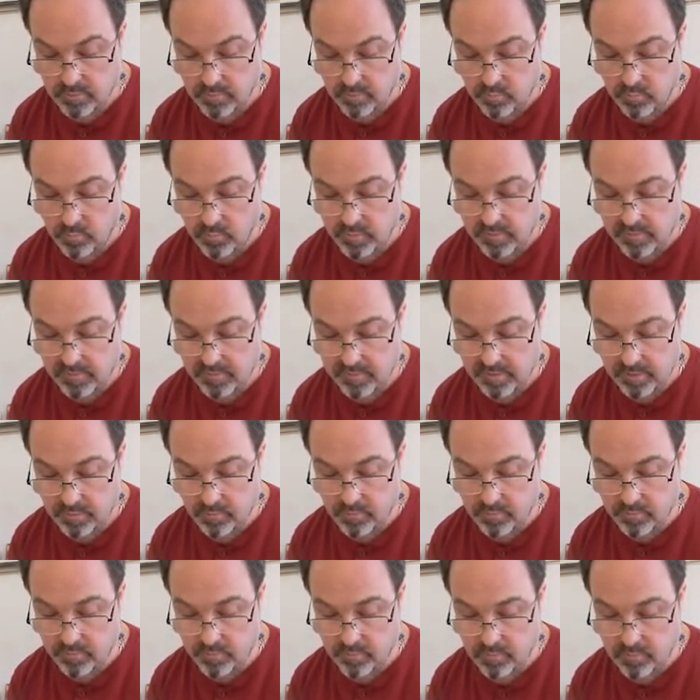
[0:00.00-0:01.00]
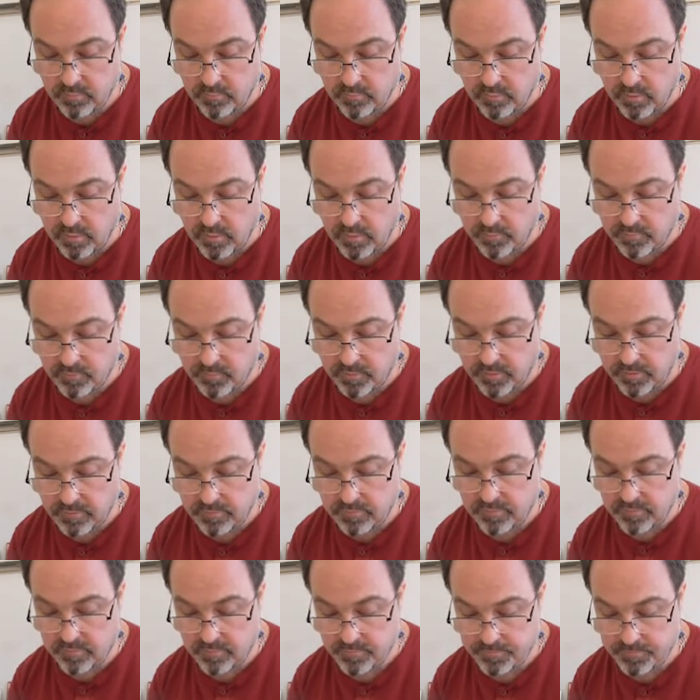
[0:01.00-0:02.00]
we take with those
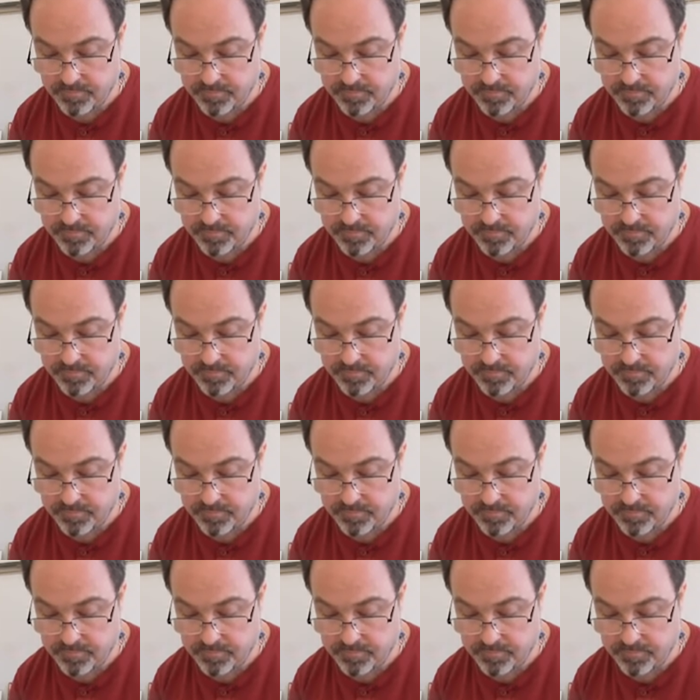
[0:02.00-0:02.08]
objects.